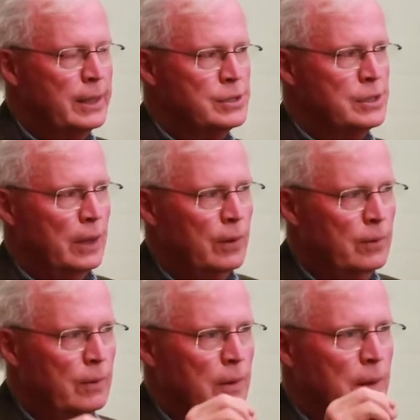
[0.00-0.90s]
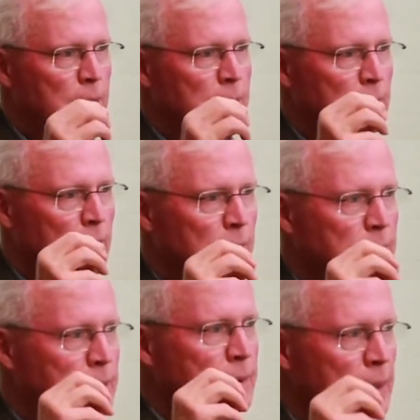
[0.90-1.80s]
And so
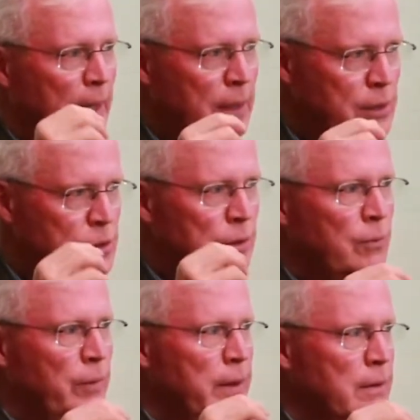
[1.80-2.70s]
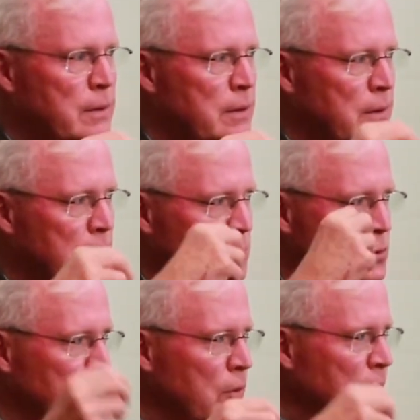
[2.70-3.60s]
the danger with
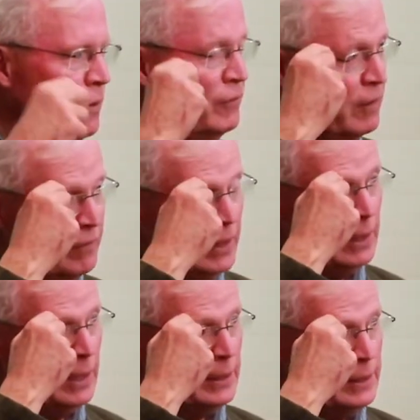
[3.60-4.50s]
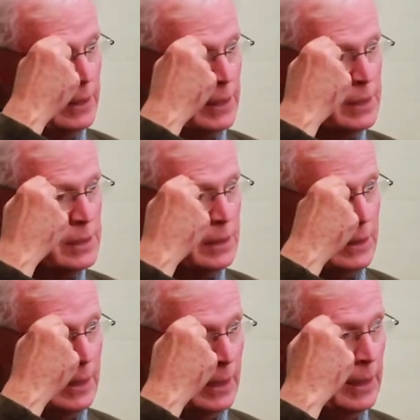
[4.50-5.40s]
the trauma of an event like
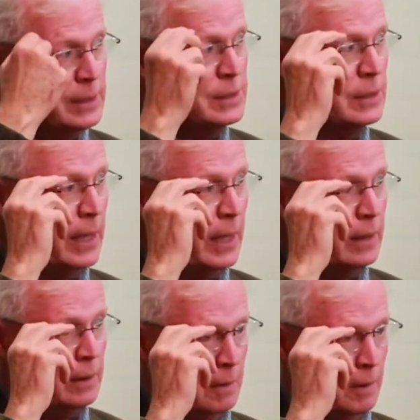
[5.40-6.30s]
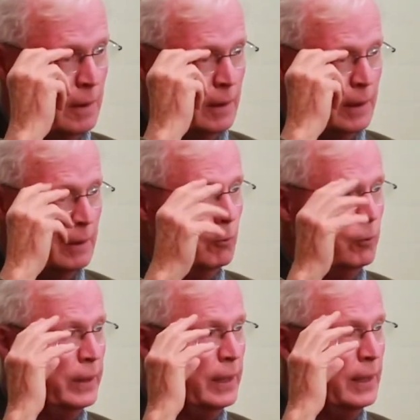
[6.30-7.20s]
this is that
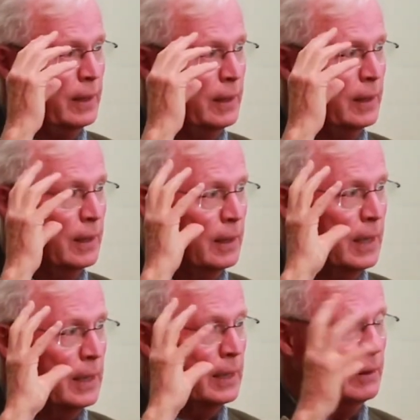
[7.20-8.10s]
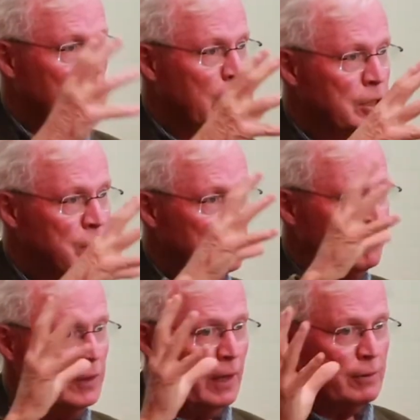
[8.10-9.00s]
we
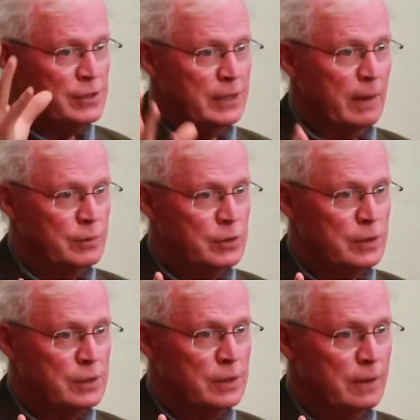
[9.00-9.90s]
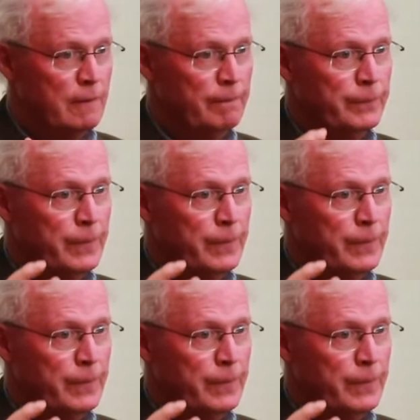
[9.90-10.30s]
shift our assumptions